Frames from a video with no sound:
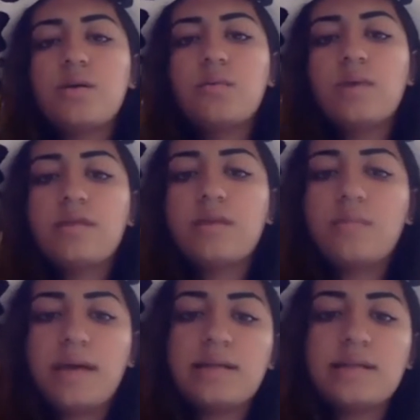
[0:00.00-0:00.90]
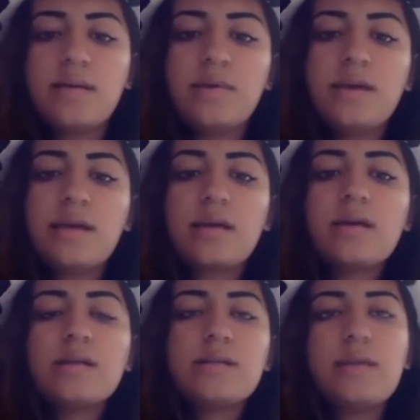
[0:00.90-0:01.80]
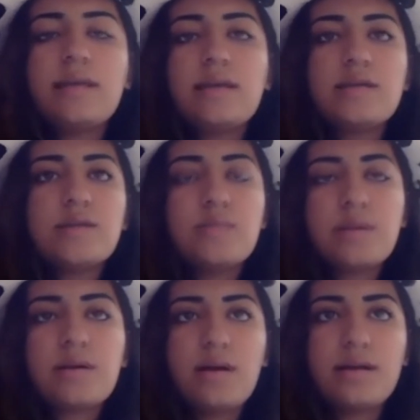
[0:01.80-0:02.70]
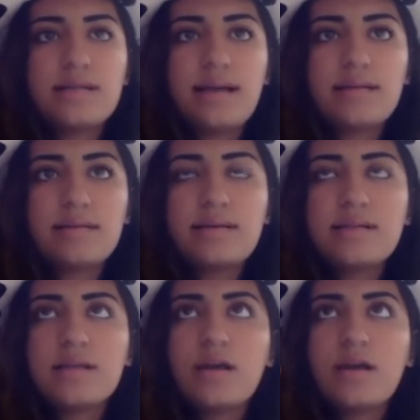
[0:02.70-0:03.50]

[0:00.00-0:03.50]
with the pandemic, to make it super contactless,